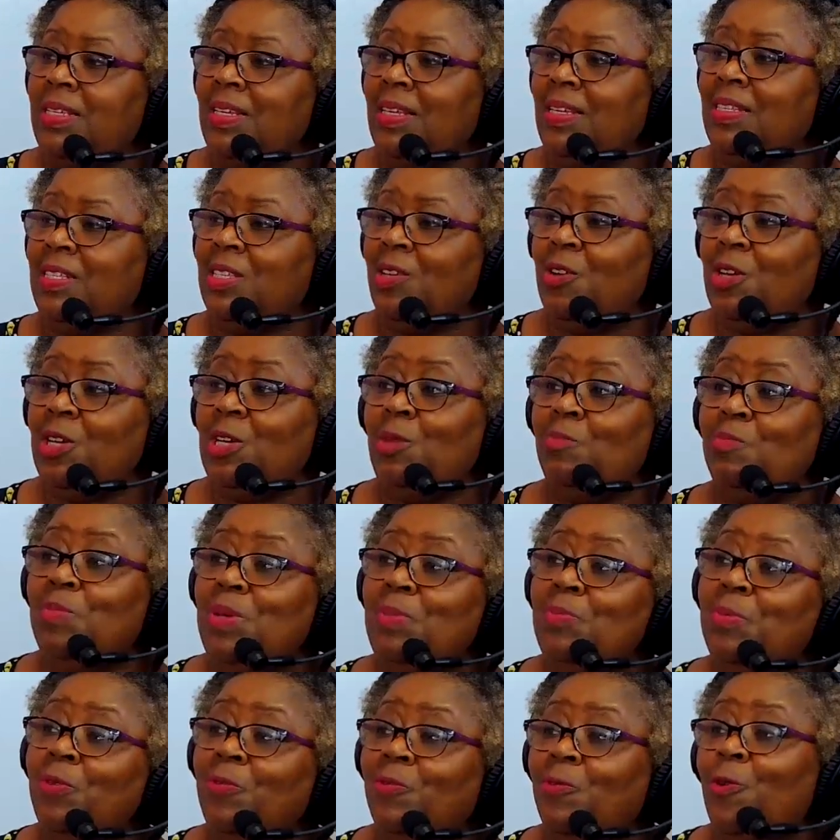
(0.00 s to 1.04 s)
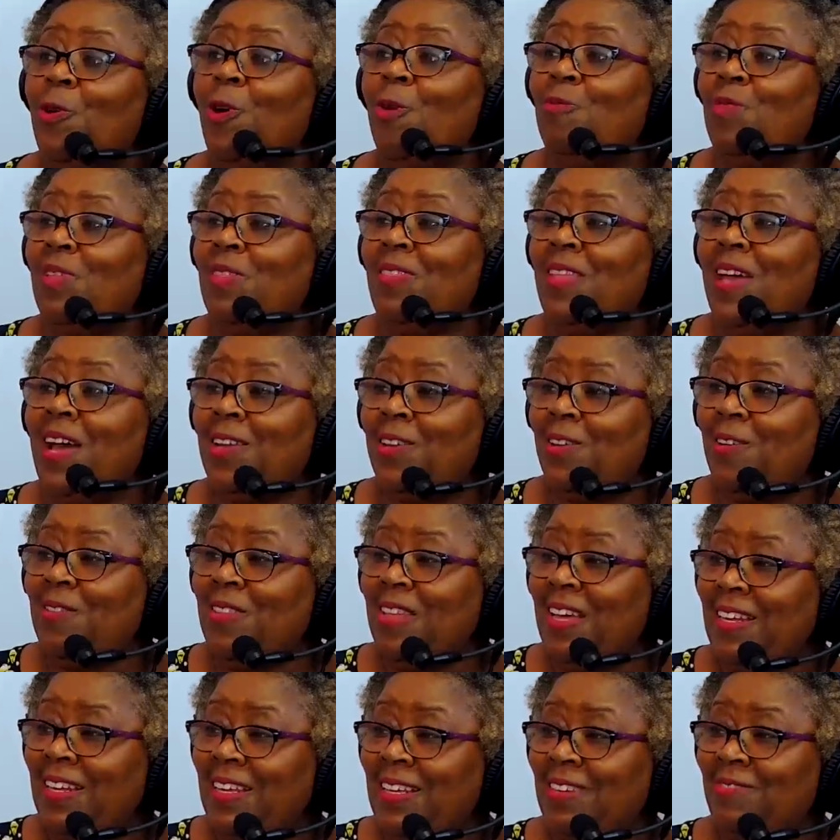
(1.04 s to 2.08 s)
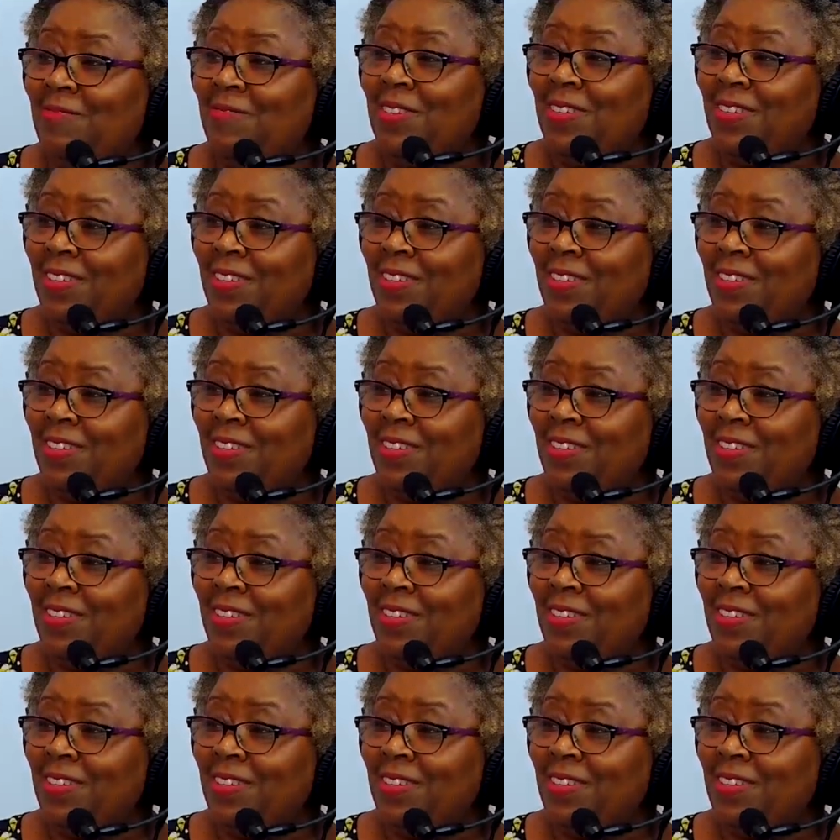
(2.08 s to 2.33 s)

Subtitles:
And so he'll be performing that on that evening.